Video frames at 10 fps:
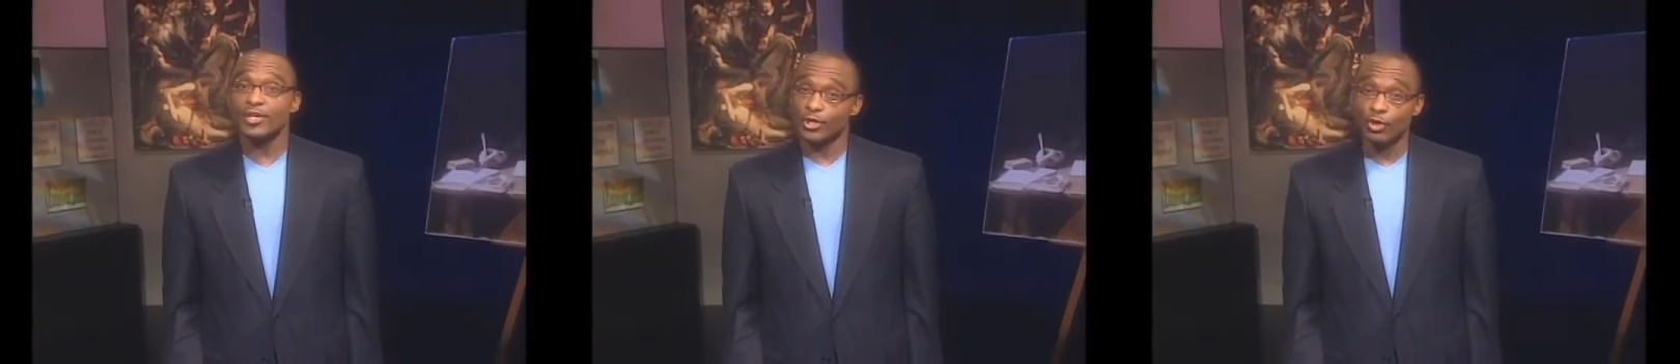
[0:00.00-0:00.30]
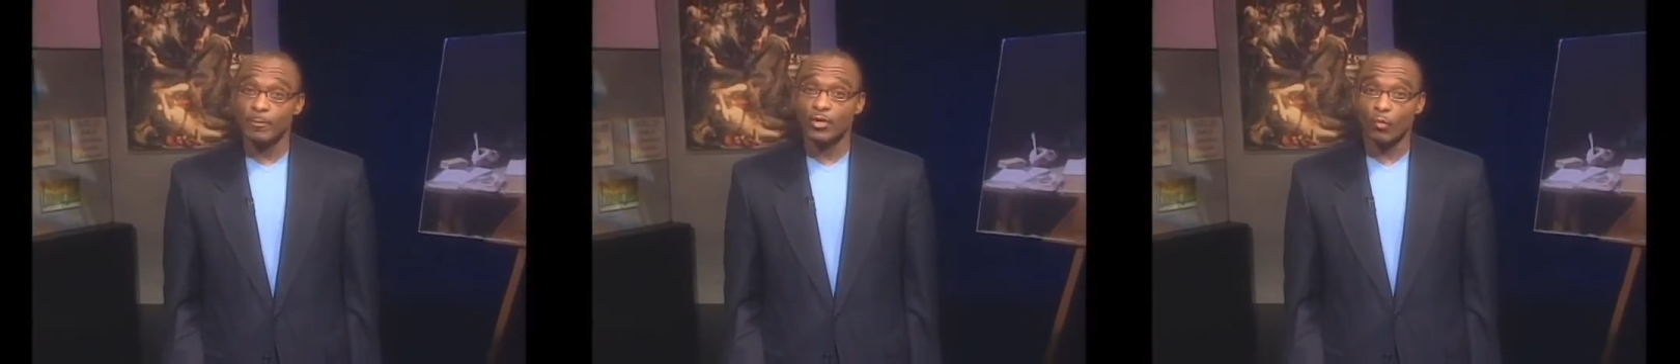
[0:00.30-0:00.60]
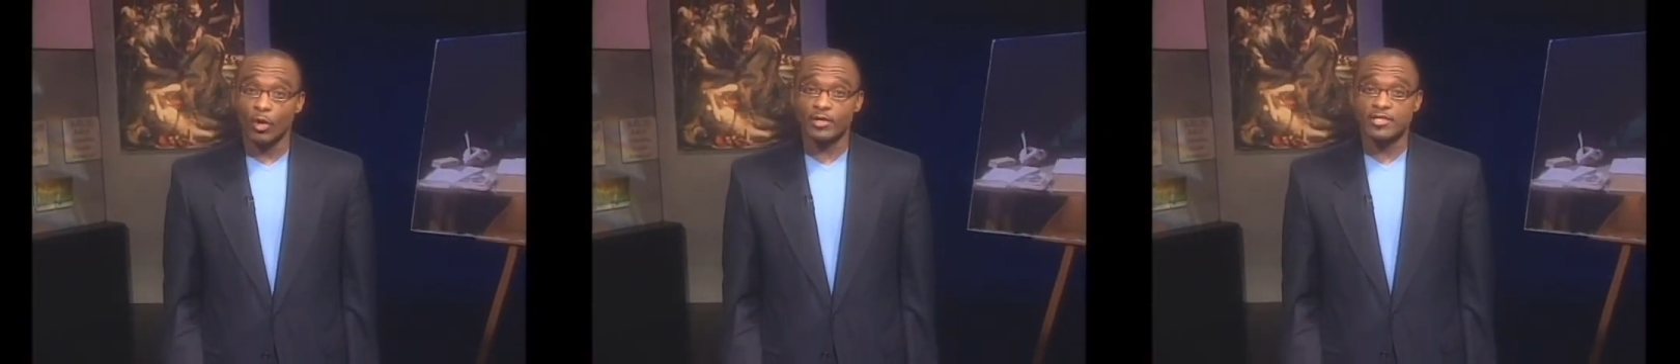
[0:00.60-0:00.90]
human
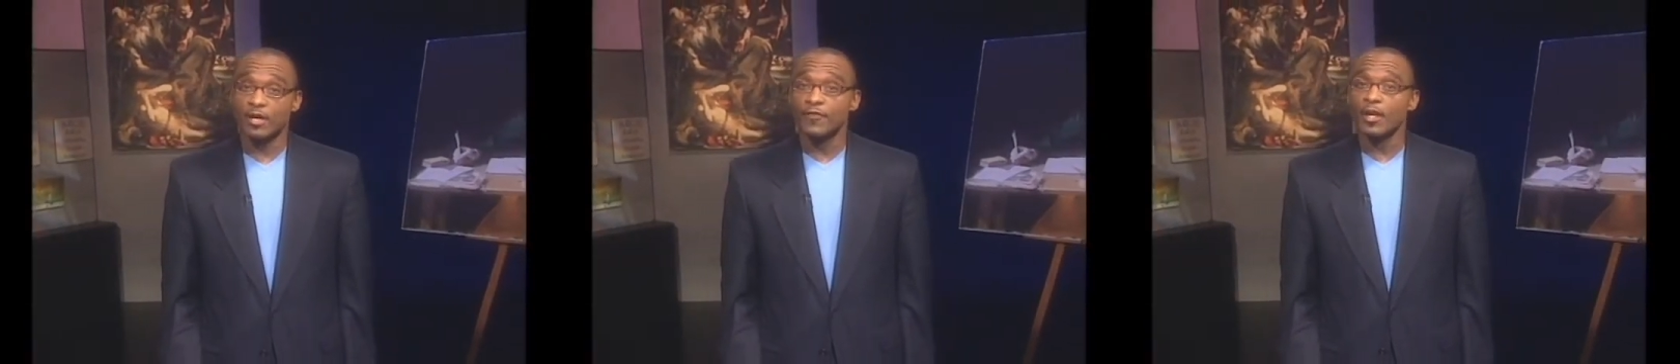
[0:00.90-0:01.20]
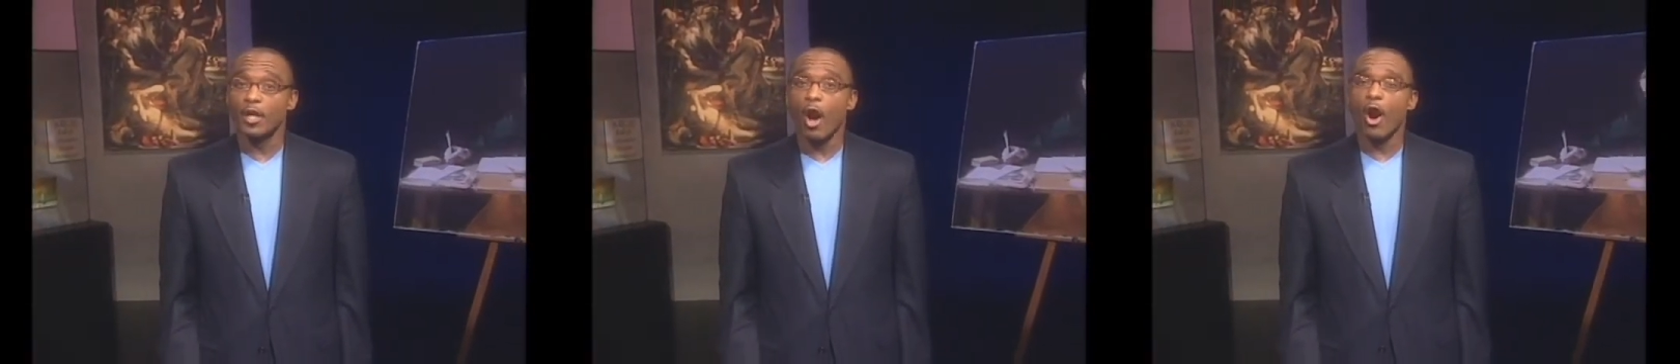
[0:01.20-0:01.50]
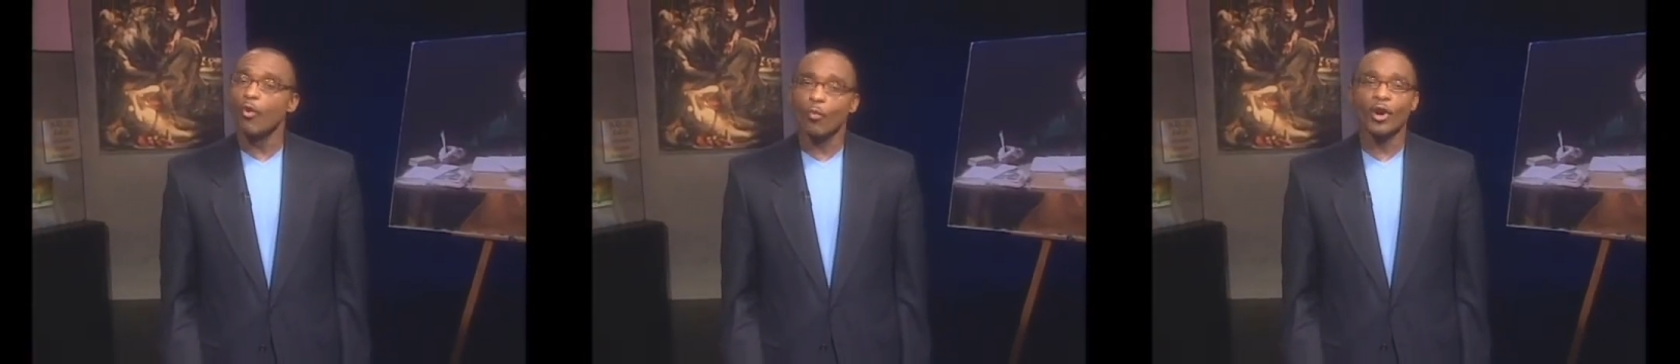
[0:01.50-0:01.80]
works of the
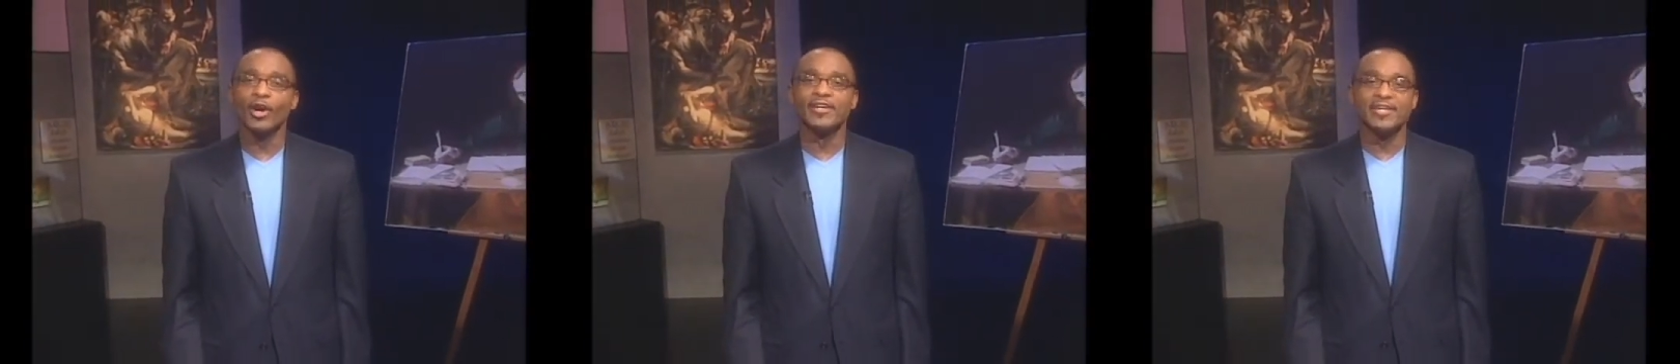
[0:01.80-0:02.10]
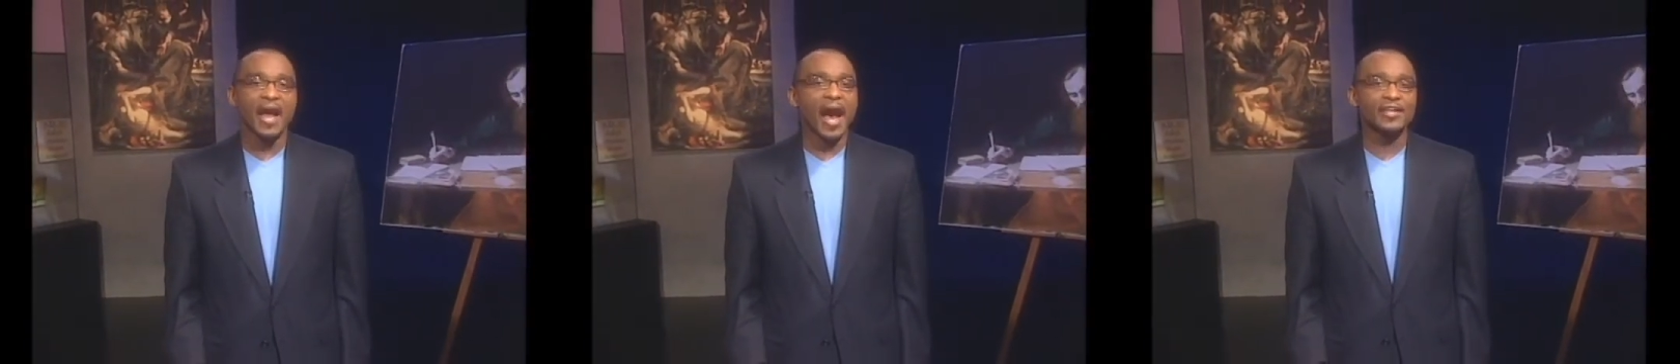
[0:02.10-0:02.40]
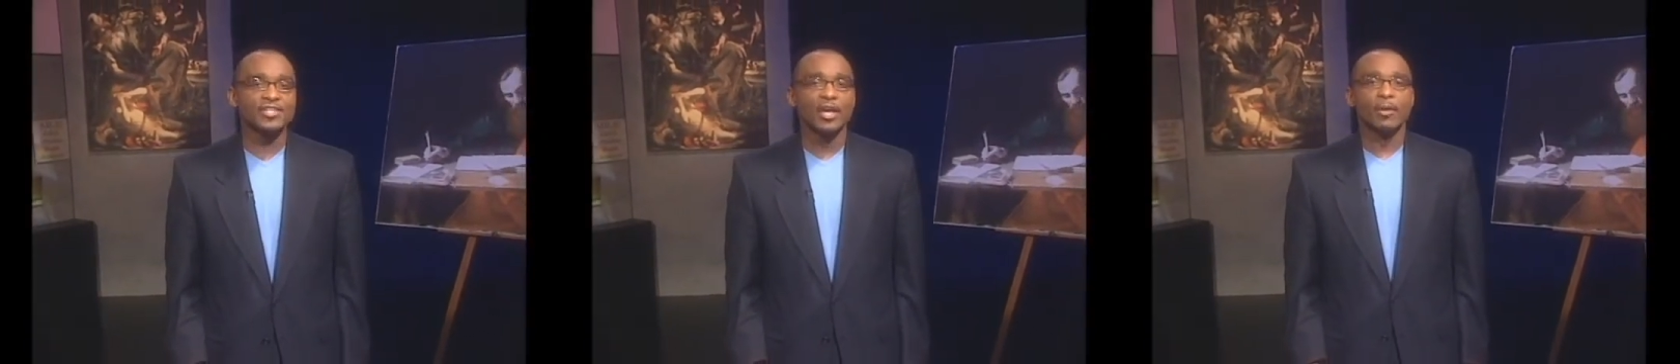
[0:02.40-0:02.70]
law were not